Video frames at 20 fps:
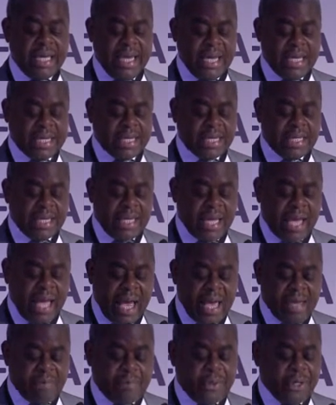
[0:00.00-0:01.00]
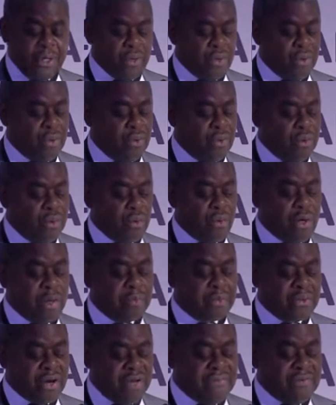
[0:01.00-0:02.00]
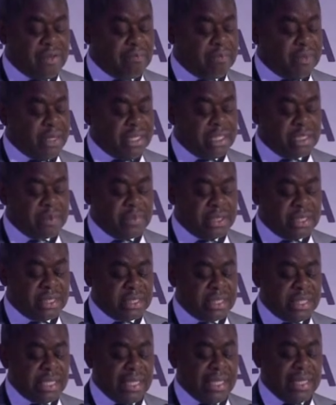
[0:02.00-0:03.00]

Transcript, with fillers: in an IPO or a private placement,